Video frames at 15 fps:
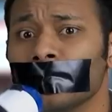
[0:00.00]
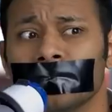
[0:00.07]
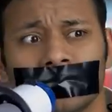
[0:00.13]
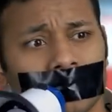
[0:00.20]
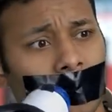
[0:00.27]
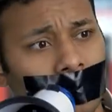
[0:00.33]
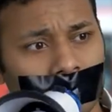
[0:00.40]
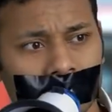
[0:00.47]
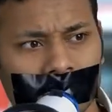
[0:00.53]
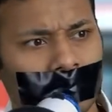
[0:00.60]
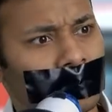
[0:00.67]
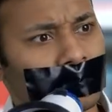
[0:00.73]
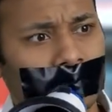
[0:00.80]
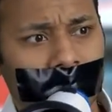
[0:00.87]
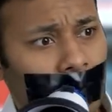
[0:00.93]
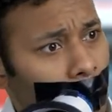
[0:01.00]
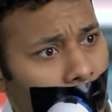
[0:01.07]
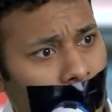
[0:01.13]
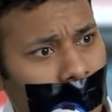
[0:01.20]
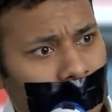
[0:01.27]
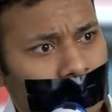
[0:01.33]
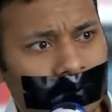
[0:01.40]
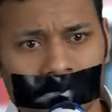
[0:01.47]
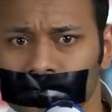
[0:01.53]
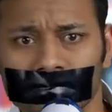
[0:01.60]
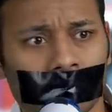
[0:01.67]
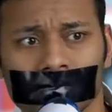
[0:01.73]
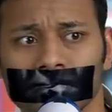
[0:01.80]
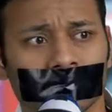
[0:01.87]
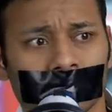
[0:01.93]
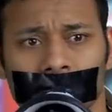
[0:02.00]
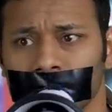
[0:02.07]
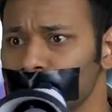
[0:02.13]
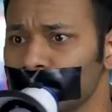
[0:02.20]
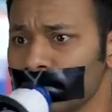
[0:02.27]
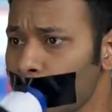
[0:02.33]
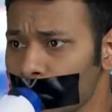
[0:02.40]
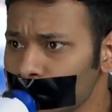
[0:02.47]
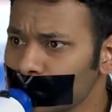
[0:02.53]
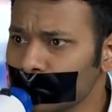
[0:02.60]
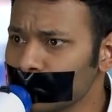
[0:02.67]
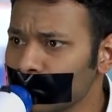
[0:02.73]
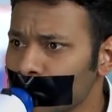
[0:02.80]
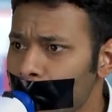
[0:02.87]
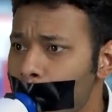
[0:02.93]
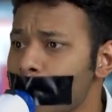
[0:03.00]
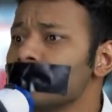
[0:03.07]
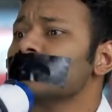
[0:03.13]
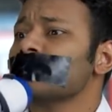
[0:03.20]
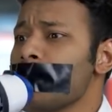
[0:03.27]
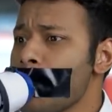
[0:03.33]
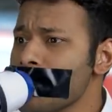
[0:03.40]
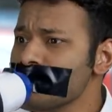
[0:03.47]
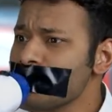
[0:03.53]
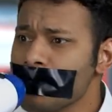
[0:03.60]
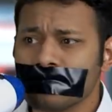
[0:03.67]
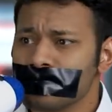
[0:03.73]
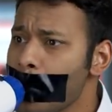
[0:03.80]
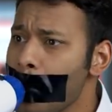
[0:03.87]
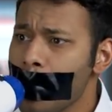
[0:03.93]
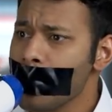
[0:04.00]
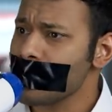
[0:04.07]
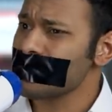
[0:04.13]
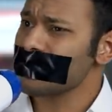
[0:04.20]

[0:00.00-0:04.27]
while building the illusion of freedom more and more as time goes on.